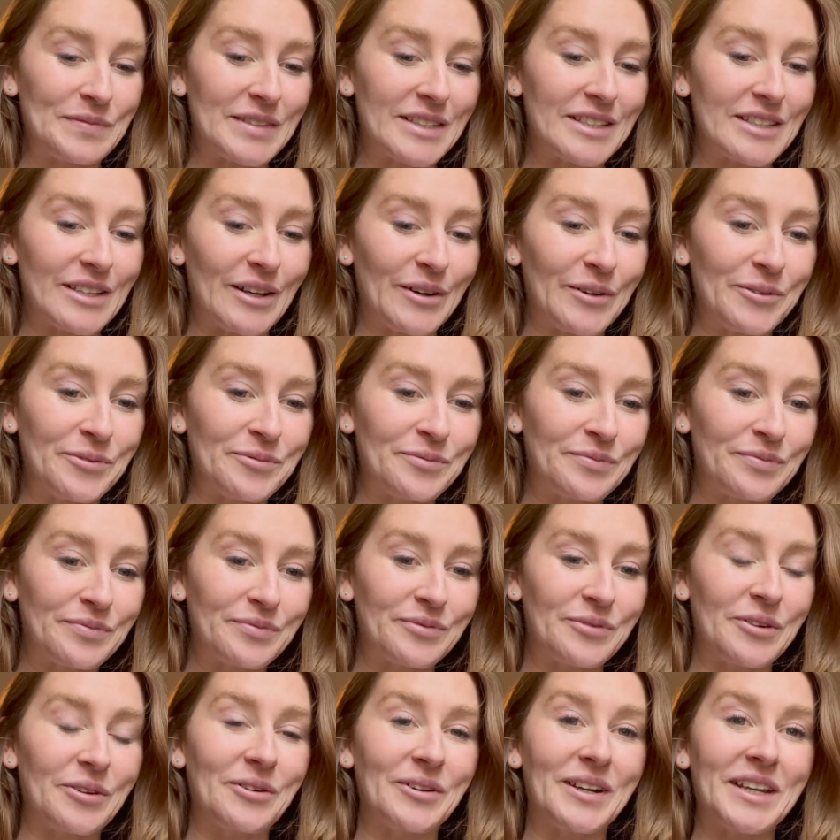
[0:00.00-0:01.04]
So
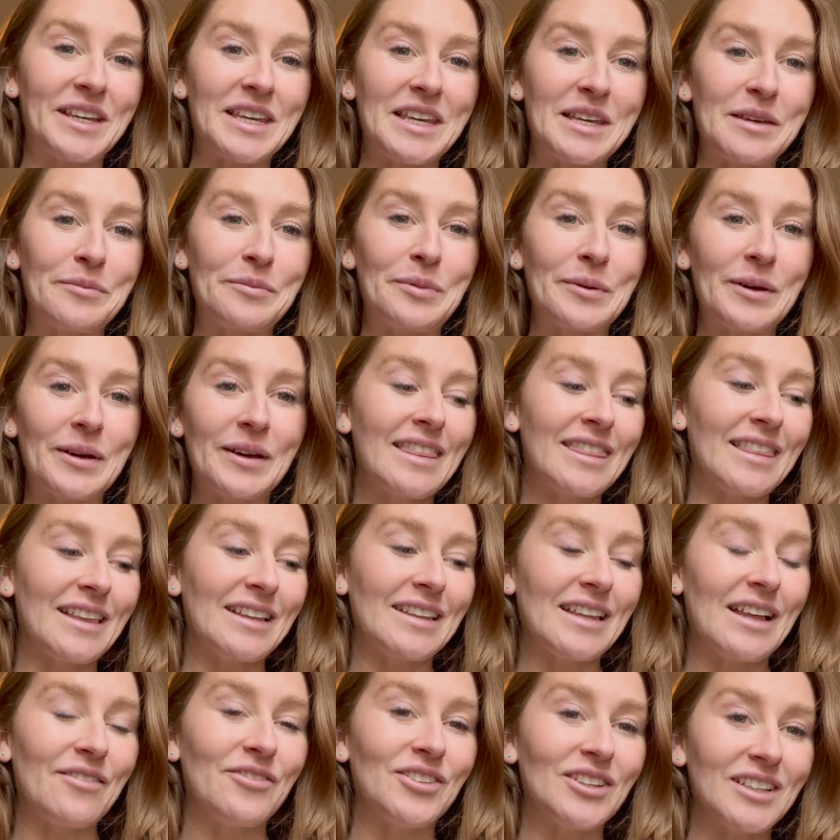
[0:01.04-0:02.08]
we want to keep the
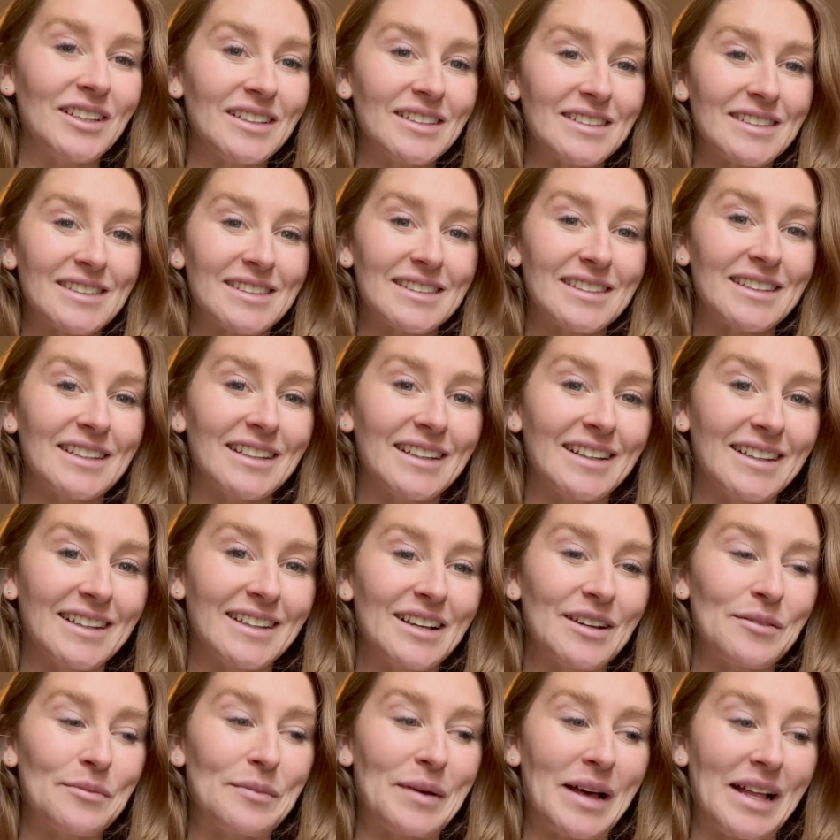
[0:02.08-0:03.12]
levels
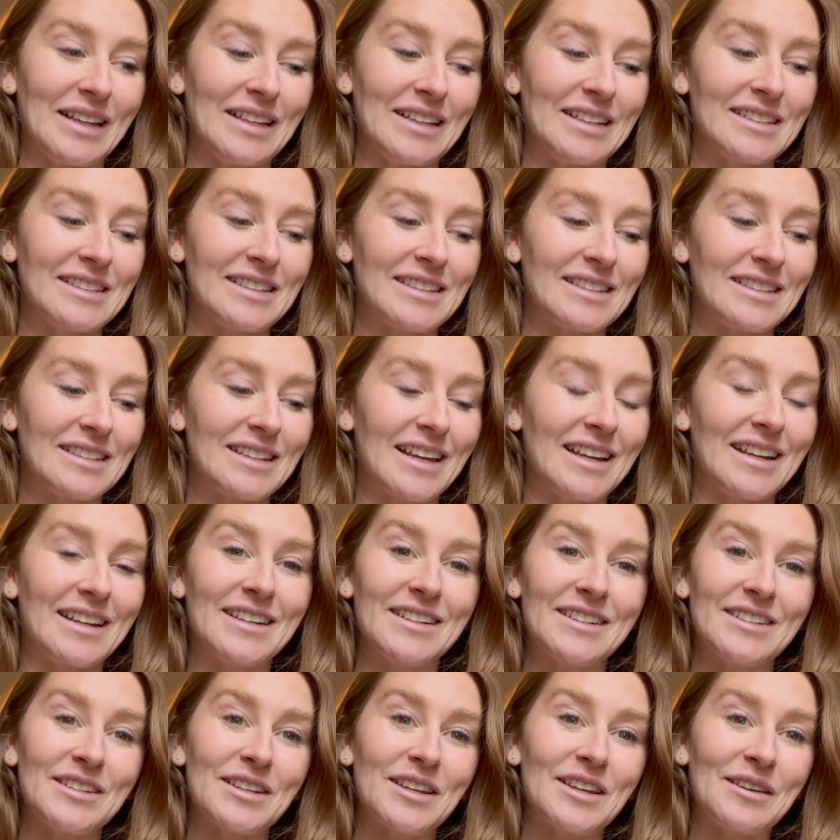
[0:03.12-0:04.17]
balanced
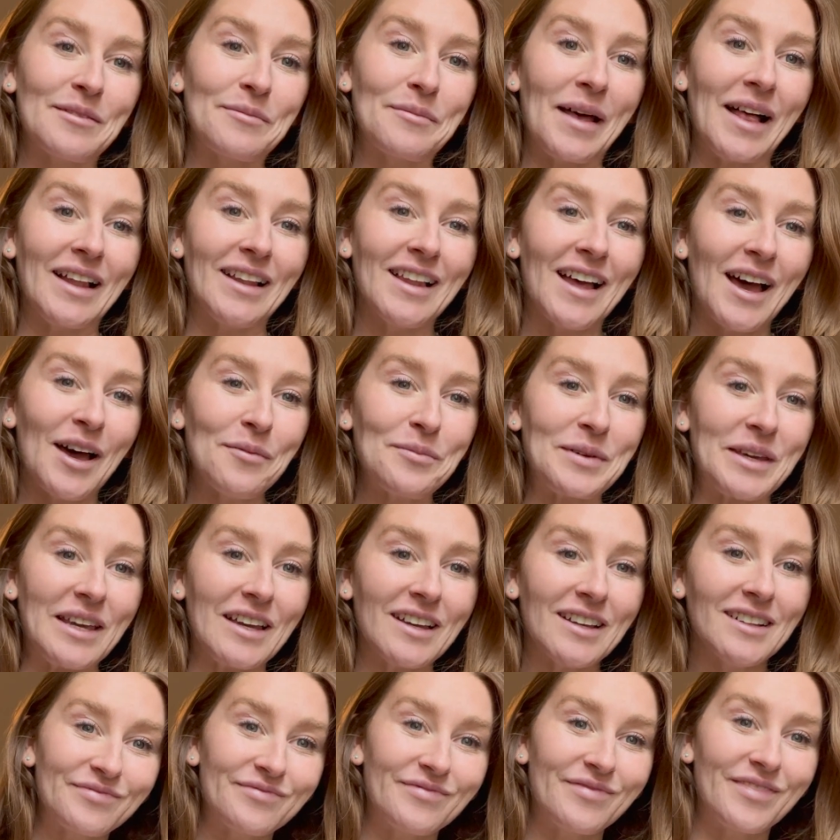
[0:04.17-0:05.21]
and Mel happy.